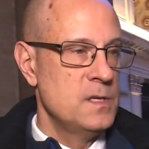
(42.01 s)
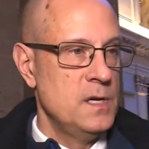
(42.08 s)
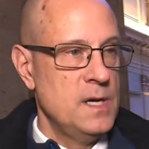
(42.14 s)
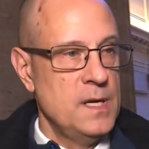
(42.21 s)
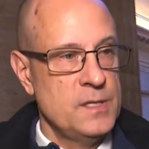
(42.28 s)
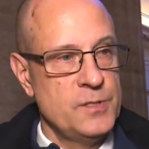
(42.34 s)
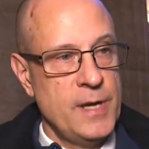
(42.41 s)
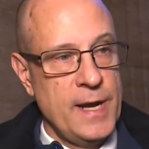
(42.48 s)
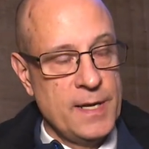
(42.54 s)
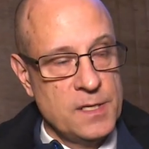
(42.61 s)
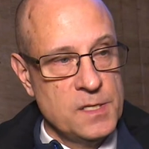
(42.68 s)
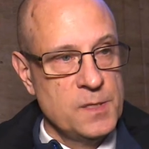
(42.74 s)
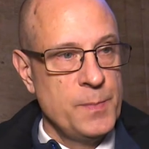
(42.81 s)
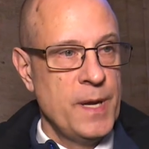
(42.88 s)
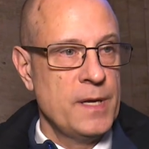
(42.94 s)
uh, track
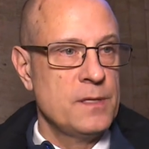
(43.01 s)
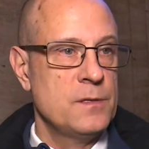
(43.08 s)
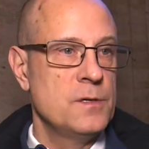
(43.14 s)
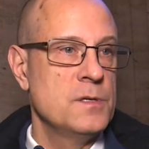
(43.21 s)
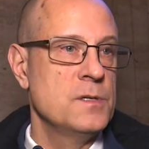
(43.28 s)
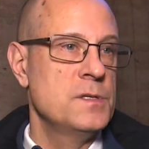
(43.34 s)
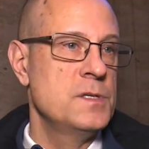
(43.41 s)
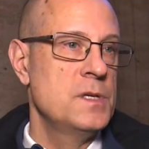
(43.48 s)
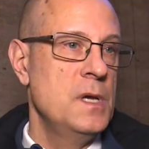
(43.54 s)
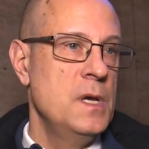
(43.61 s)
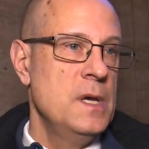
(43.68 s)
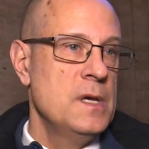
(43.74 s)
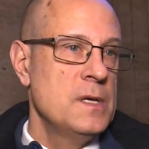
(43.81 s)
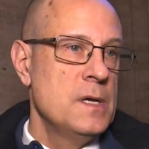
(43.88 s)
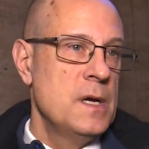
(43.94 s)
inspectors,
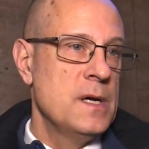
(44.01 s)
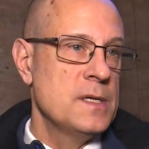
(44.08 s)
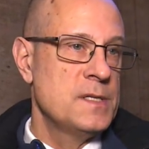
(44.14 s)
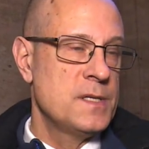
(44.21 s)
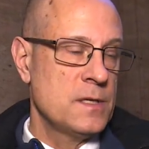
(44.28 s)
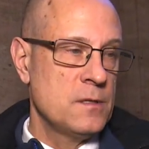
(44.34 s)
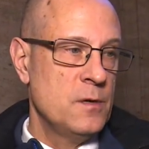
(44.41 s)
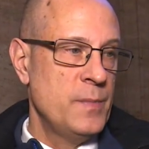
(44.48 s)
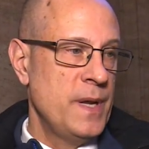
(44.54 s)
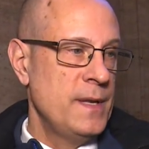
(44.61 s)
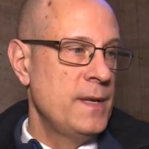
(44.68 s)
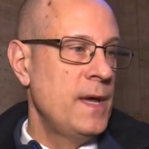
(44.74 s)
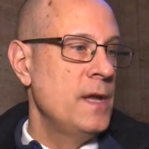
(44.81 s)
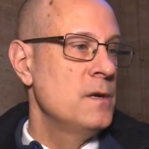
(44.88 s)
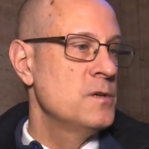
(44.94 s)
uh, signal
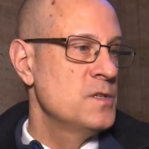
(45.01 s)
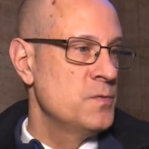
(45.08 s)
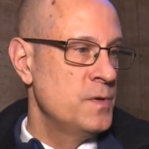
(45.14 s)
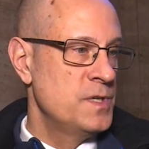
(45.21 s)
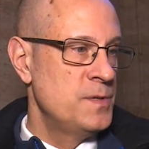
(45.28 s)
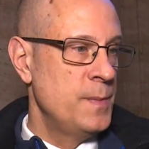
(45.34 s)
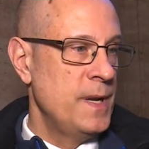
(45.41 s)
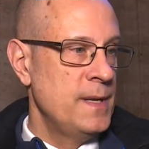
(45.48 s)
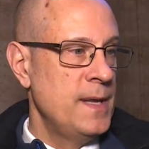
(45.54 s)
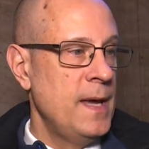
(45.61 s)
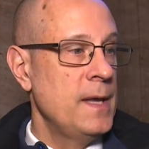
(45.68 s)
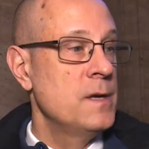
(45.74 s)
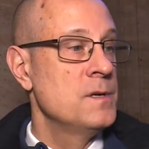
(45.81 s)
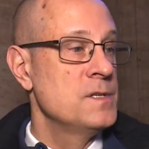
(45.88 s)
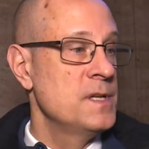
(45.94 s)
maintainers, switch
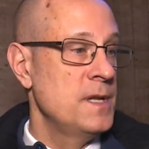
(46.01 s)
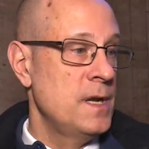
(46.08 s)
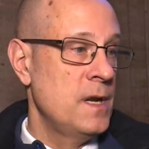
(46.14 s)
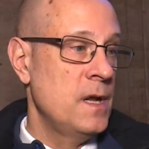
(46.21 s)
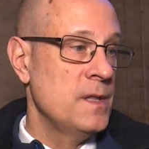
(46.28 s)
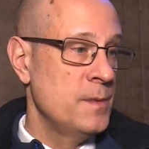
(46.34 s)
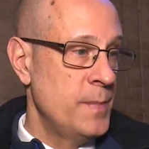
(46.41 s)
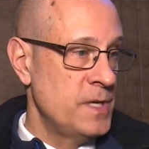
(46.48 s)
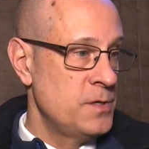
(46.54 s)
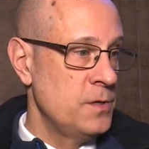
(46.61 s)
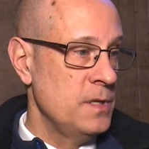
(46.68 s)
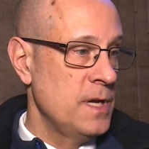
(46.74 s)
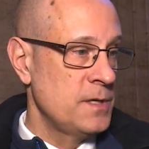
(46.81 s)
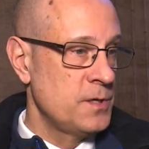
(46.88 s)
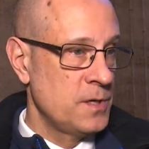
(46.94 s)
maintainers, and then on the Metra
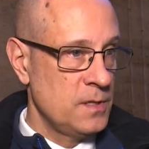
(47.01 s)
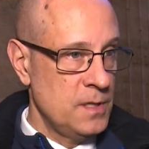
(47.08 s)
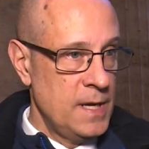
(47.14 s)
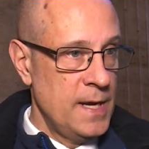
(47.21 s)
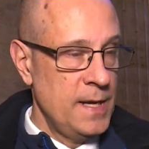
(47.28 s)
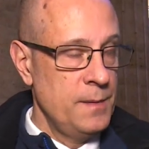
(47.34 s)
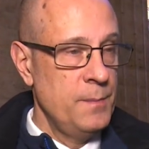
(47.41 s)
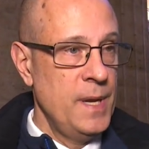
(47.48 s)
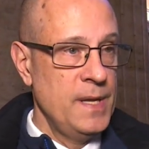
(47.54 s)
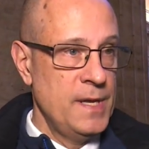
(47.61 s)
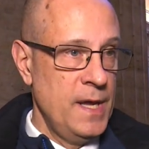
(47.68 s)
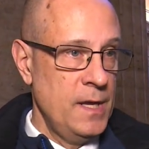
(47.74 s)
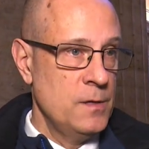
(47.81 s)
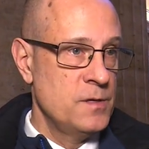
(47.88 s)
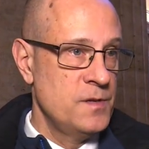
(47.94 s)
Electric line,
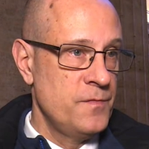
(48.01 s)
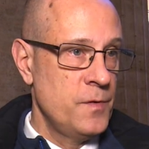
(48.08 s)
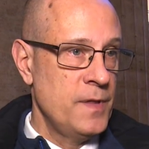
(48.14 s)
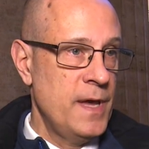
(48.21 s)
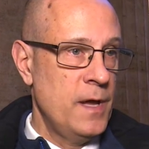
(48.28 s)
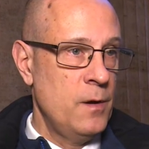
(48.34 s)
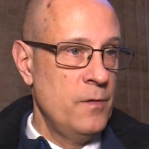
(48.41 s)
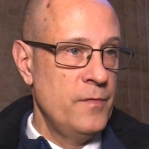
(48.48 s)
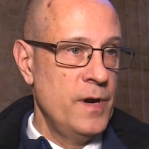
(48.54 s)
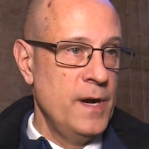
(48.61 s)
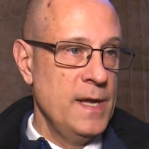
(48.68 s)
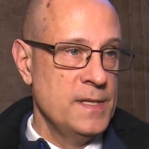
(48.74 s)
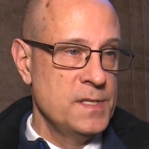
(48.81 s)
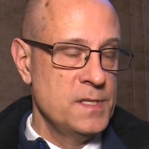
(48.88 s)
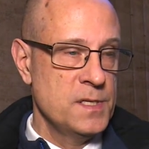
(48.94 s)
maintainers for that
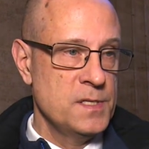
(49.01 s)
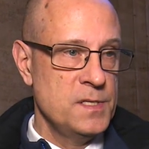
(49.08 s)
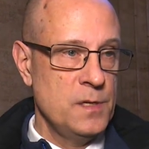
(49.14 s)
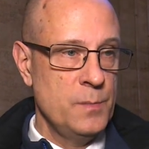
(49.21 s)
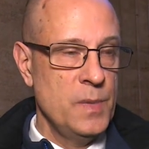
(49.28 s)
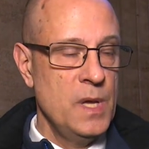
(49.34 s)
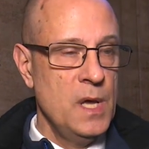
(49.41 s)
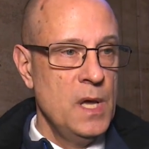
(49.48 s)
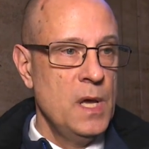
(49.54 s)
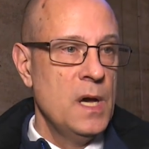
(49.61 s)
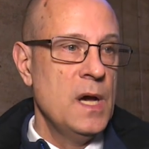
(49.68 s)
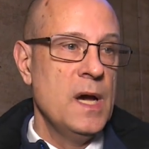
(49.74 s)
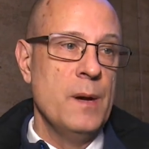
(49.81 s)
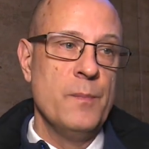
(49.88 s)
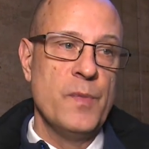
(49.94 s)
overhead system.
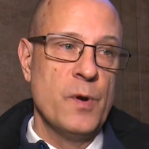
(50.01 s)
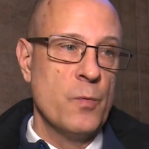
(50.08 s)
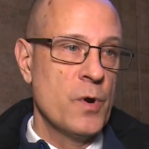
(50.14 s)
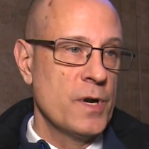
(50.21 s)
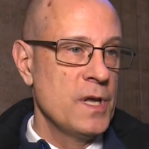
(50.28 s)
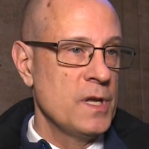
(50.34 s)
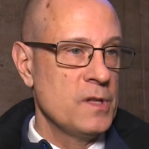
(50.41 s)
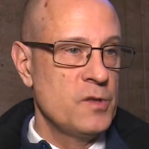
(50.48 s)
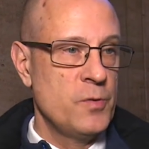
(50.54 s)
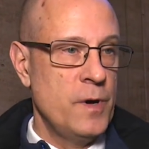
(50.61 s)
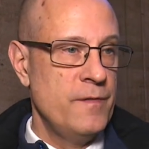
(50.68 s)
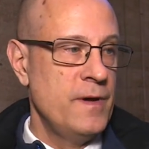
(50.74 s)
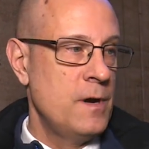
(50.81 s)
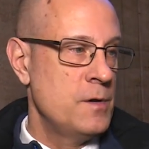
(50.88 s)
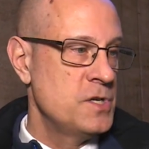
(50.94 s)
Um, they're working
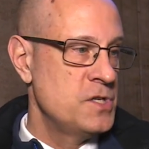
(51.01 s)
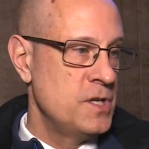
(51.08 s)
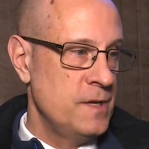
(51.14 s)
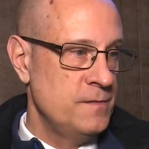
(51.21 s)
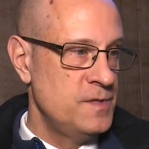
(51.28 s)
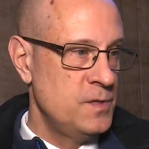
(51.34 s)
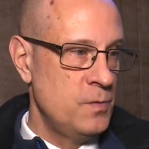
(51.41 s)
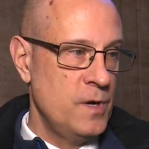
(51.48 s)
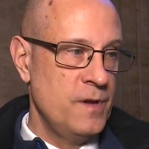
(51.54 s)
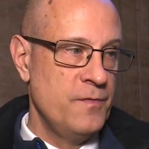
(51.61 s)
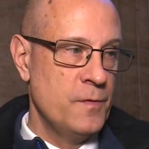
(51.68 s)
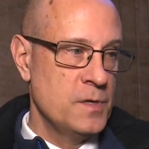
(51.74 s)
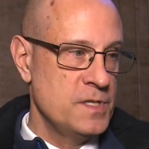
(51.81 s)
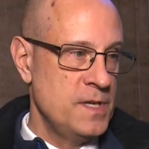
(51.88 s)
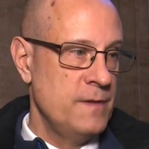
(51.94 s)
12-hour shifts,
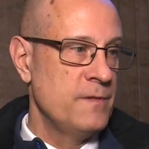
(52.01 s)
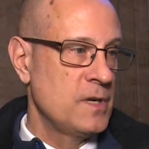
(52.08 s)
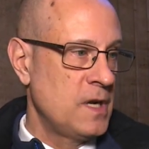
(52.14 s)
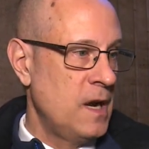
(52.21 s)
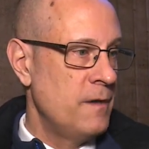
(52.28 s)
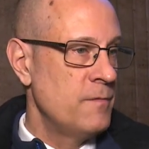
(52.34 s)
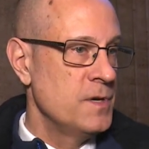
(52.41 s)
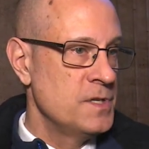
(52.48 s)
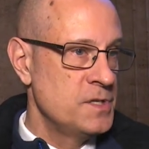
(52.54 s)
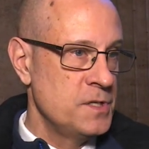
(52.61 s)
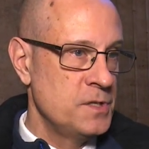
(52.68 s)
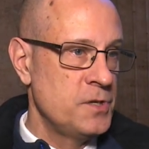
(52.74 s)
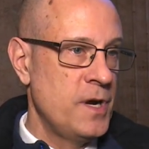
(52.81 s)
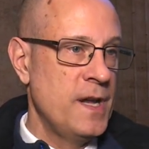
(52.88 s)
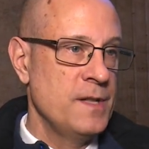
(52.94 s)
24-7 coverage to
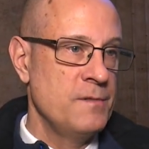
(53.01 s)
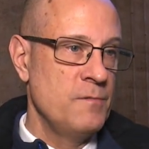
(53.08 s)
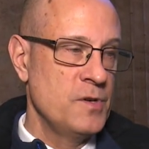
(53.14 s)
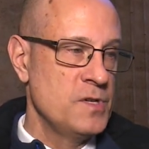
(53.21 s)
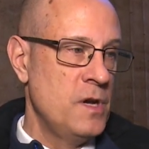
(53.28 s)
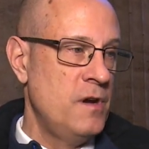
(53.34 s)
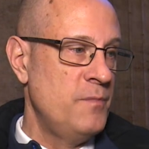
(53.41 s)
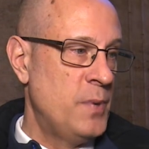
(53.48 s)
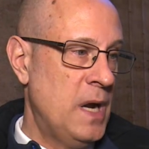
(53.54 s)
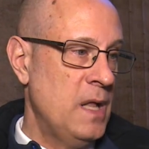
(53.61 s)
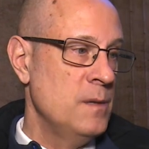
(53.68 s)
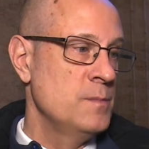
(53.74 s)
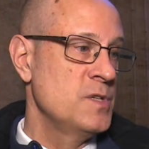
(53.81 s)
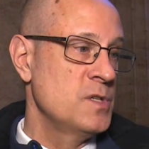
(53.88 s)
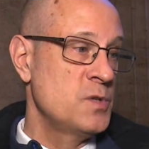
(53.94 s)
try and resolve
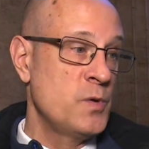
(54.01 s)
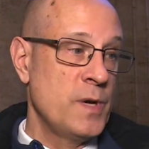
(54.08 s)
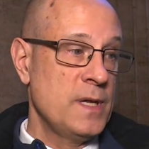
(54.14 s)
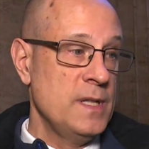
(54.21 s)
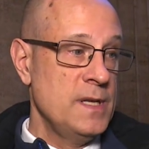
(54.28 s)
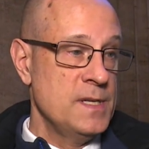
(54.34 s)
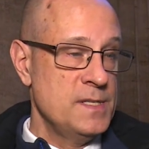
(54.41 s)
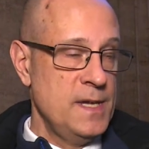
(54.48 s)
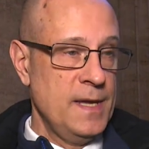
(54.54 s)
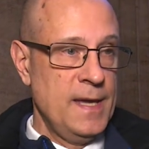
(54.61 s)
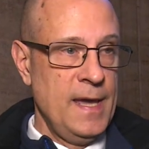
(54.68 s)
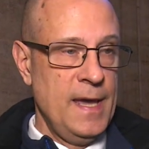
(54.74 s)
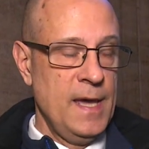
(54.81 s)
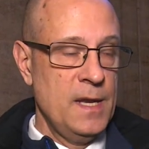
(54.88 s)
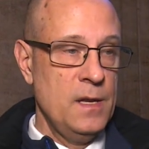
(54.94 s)
problems as quickly as they
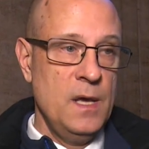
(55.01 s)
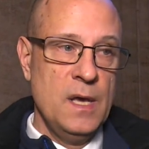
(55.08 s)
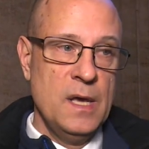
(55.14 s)
can.